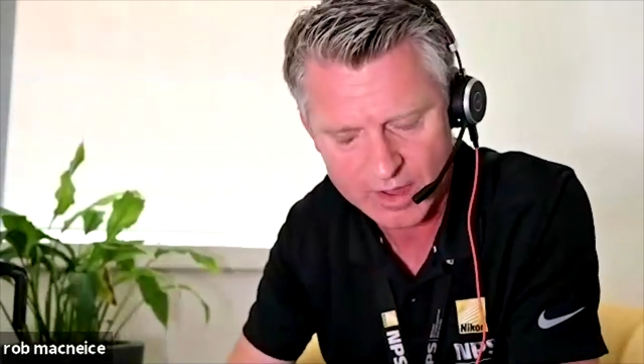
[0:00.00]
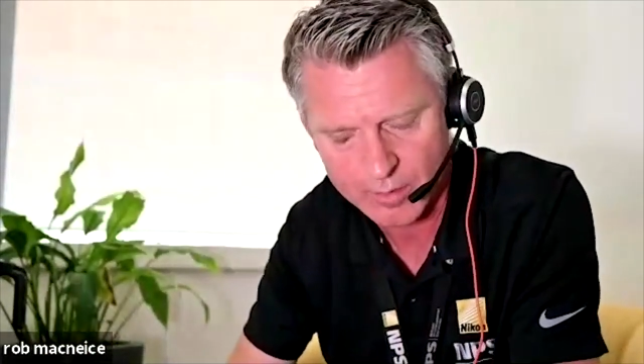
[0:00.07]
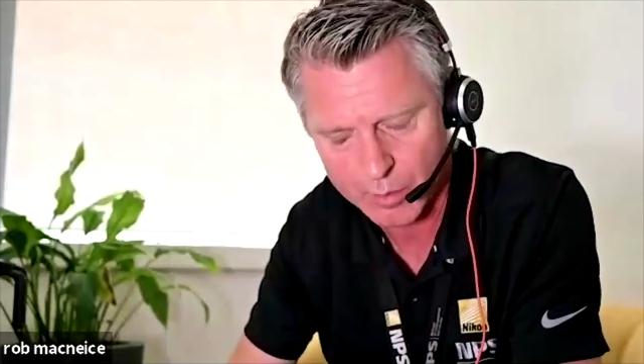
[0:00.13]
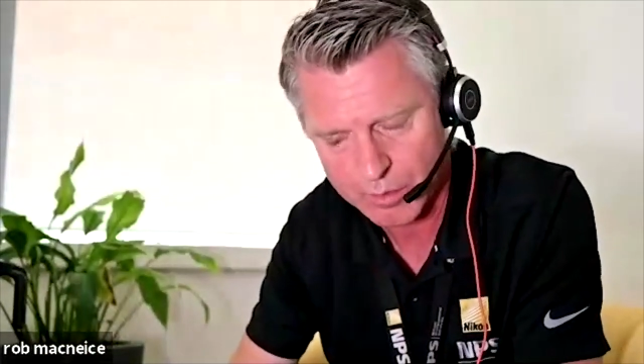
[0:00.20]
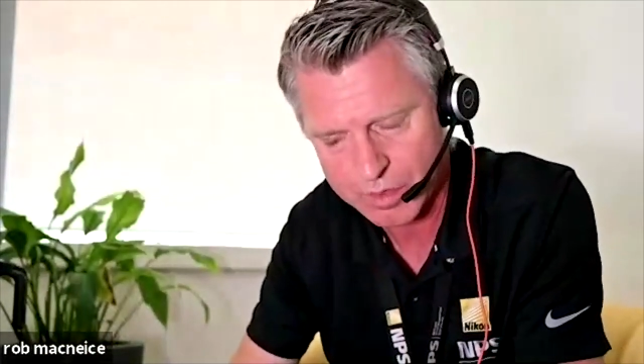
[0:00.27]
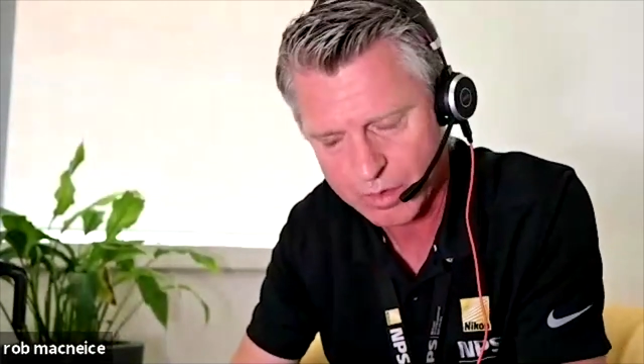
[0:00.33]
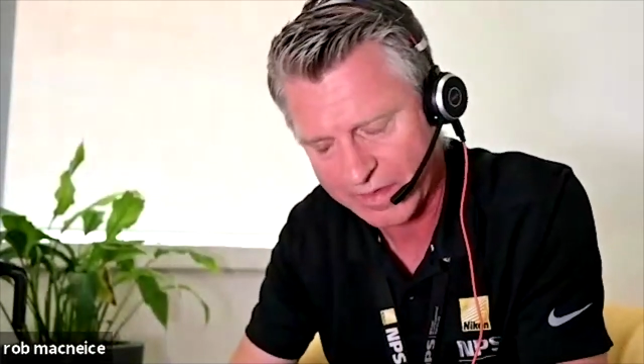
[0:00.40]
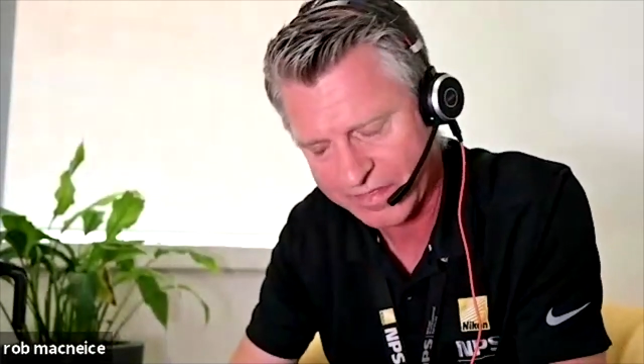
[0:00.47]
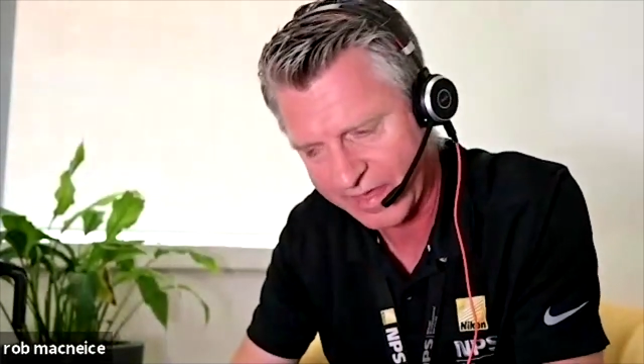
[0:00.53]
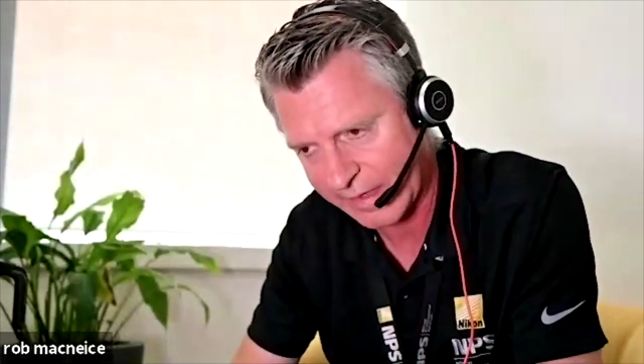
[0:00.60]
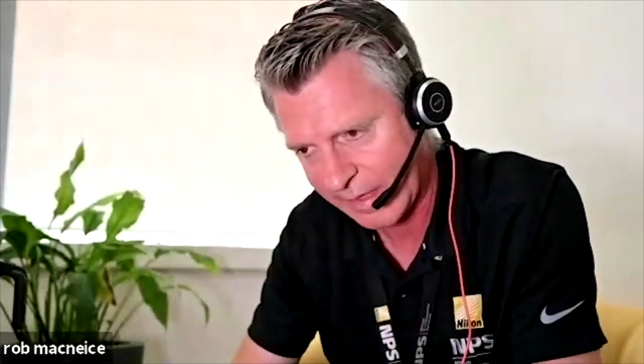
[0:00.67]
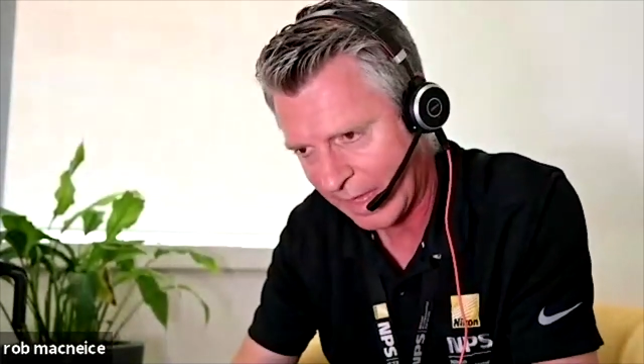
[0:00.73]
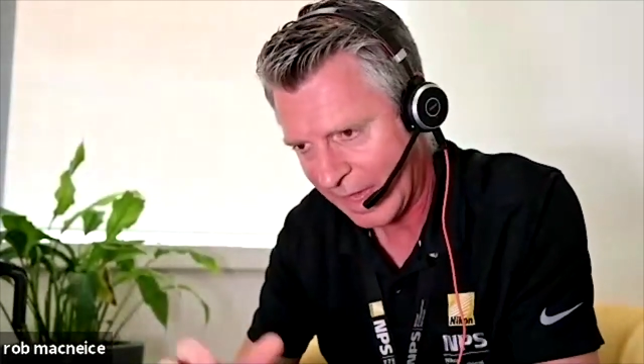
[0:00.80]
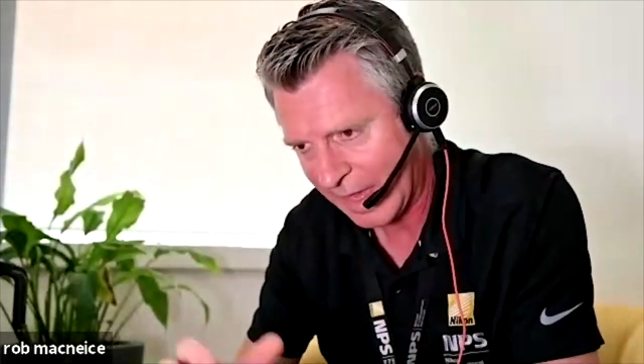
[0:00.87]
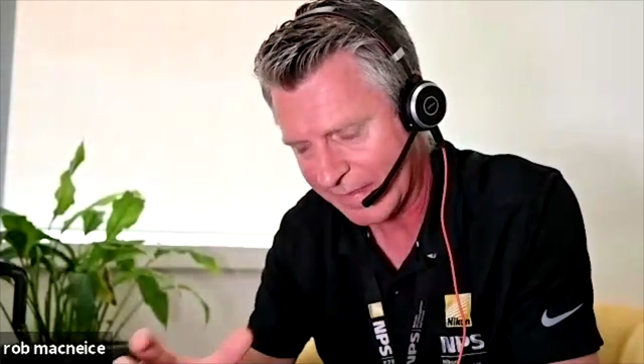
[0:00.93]
So I think
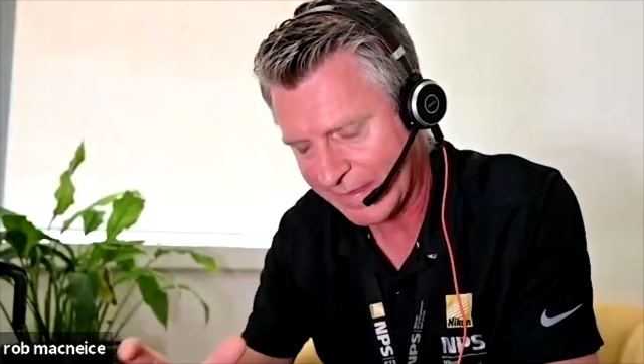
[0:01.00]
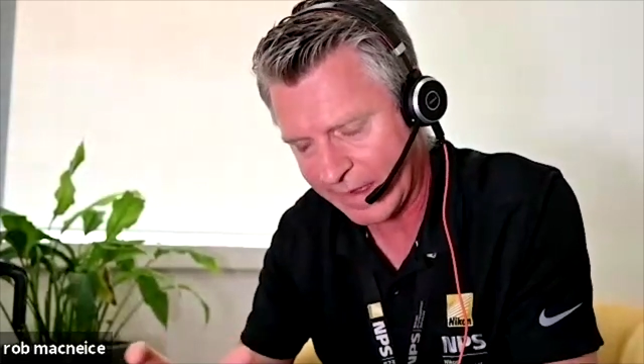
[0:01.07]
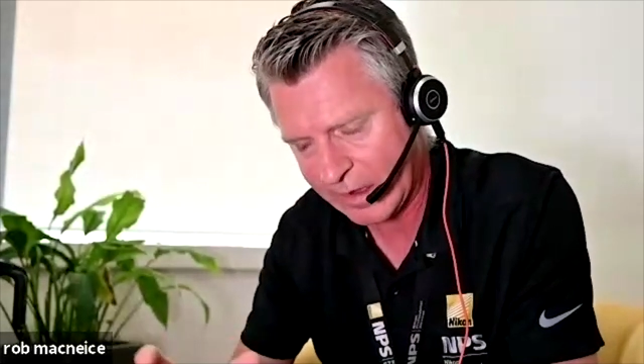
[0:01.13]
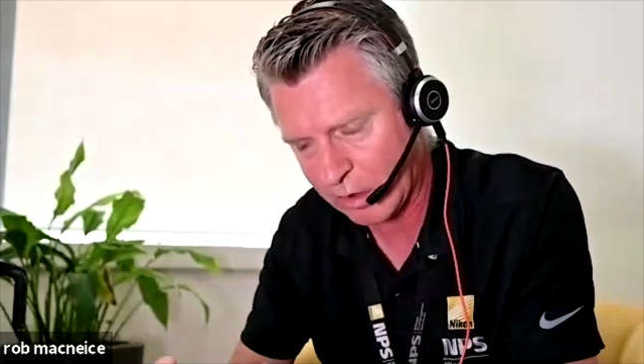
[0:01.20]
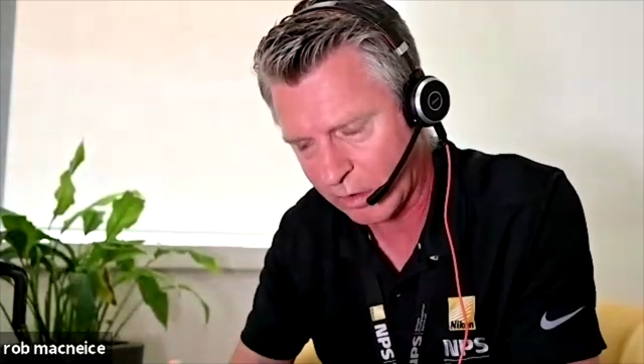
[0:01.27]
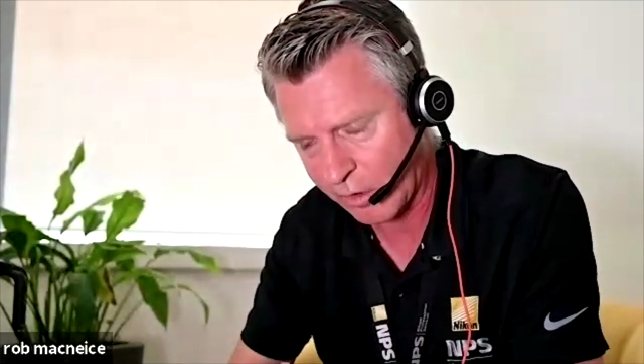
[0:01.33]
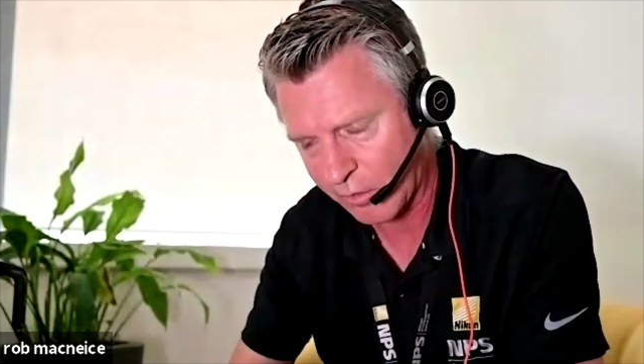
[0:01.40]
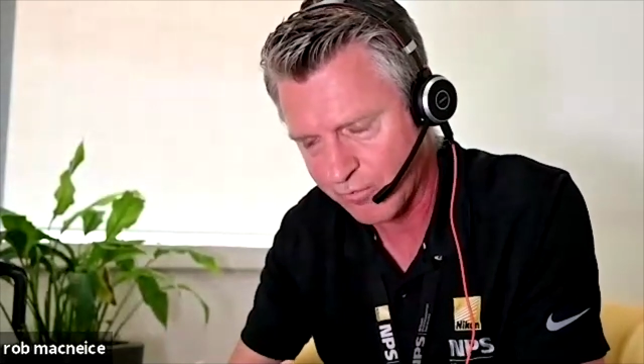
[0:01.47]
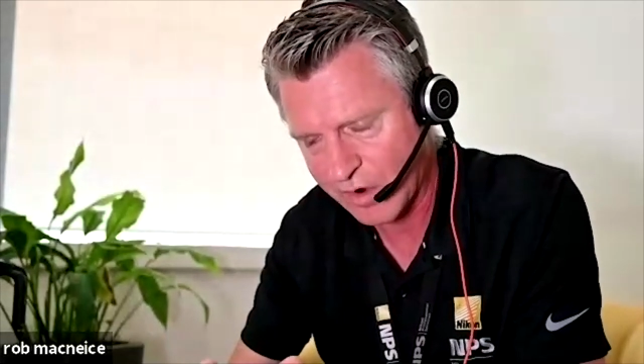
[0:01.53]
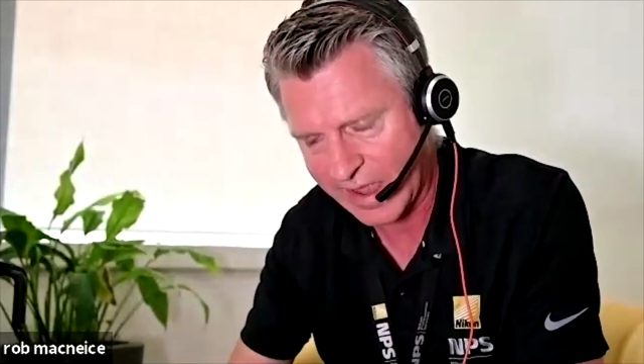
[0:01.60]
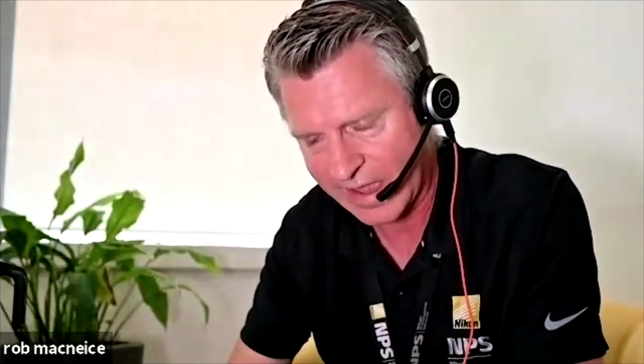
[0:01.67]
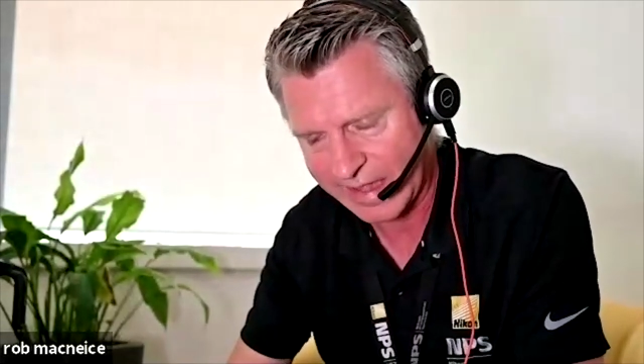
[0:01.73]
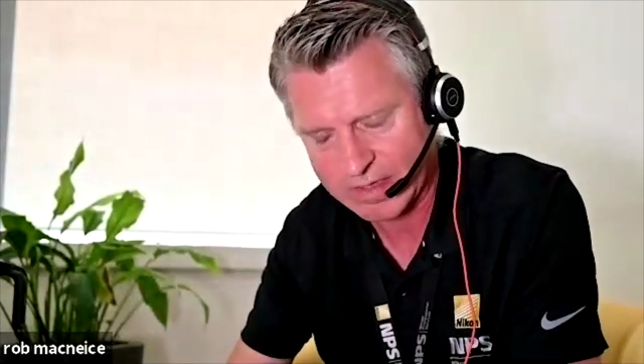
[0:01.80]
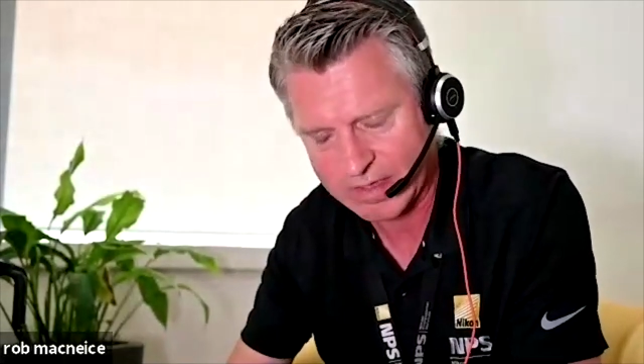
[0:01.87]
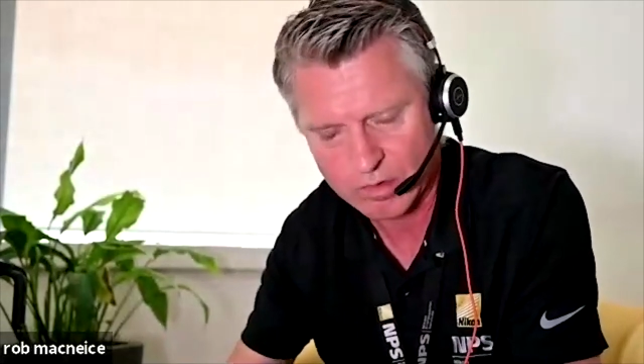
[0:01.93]
Nikon are really
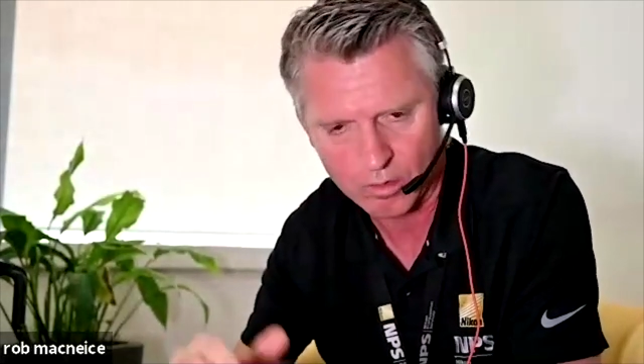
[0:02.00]
sort of